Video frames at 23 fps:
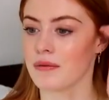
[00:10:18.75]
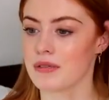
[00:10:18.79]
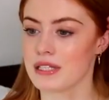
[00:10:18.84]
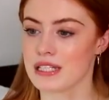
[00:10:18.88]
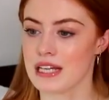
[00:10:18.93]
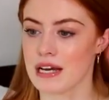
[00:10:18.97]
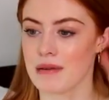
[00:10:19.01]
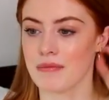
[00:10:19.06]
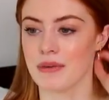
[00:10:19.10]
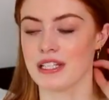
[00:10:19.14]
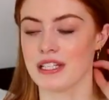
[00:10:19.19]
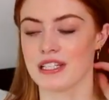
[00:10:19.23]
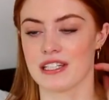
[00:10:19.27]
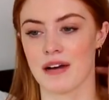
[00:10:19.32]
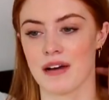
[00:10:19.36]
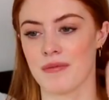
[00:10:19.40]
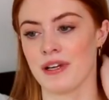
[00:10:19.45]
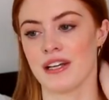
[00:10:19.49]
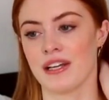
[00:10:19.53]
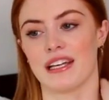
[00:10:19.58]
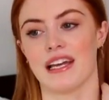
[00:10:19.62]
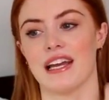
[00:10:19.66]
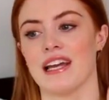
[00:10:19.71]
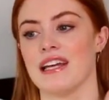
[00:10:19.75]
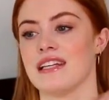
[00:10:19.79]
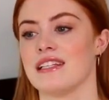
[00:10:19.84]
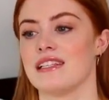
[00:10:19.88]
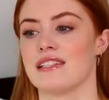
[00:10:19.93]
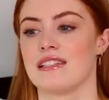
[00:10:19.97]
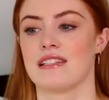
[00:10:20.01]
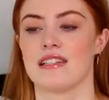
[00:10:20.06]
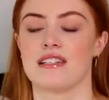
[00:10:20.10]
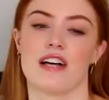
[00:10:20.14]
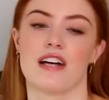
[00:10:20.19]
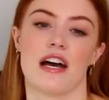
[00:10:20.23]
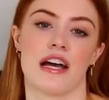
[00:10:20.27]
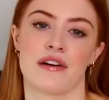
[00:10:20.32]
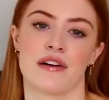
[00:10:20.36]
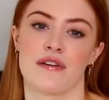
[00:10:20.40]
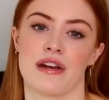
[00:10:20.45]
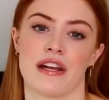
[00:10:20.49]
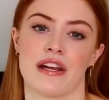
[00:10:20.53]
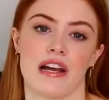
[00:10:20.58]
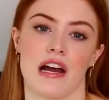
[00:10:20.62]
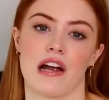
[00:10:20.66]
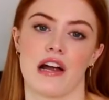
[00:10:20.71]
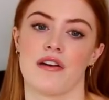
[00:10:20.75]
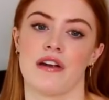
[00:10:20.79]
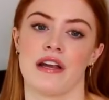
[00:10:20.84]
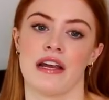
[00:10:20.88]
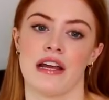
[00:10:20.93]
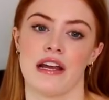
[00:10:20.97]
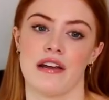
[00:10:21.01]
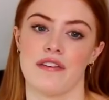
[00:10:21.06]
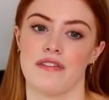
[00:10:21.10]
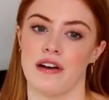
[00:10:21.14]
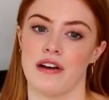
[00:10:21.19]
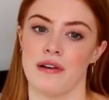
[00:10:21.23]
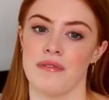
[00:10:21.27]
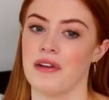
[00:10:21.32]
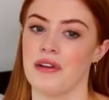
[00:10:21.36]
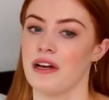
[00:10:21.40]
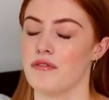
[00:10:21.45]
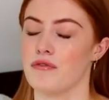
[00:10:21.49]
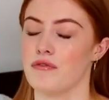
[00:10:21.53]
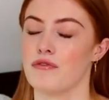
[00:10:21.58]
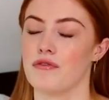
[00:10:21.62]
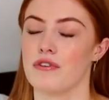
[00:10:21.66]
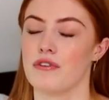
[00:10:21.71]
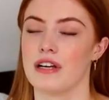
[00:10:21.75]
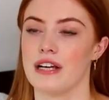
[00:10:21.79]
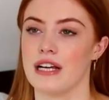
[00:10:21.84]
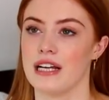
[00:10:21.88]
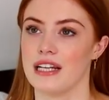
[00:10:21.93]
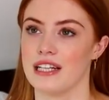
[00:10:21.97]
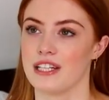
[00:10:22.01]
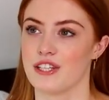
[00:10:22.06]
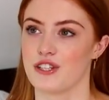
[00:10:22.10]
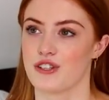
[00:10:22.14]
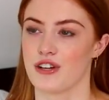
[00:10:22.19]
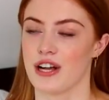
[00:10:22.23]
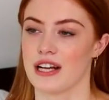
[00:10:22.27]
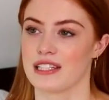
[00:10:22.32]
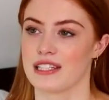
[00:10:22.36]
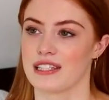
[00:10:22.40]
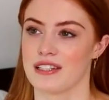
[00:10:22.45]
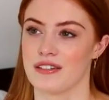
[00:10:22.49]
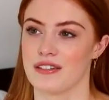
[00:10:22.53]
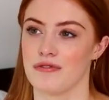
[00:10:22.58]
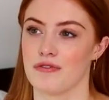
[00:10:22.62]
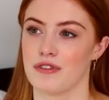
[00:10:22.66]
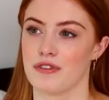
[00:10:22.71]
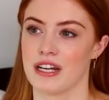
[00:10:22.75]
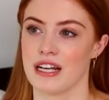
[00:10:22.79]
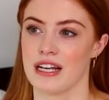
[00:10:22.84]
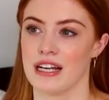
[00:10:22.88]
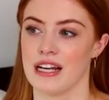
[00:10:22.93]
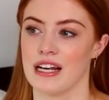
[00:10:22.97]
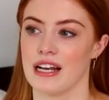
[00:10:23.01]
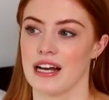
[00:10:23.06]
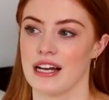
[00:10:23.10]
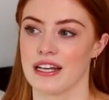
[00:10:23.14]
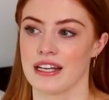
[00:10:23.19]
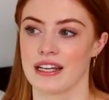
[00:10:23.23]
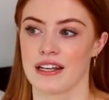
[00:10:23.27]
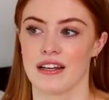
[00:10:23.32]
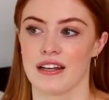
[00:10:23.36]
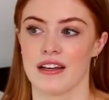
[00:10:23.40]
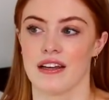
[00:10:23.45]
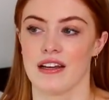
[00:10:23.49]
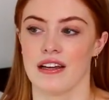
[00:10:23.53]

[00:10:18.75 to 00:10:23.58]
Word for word: upset my stomach is the Thai green curry if I'm like really stressed and really like